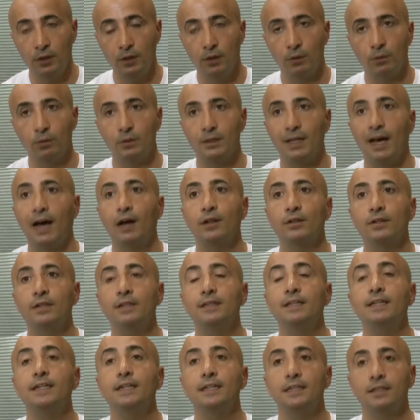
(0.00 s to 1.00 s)
without the
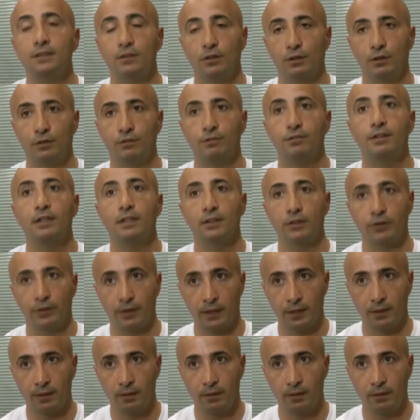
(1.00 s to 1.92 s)
need of filtering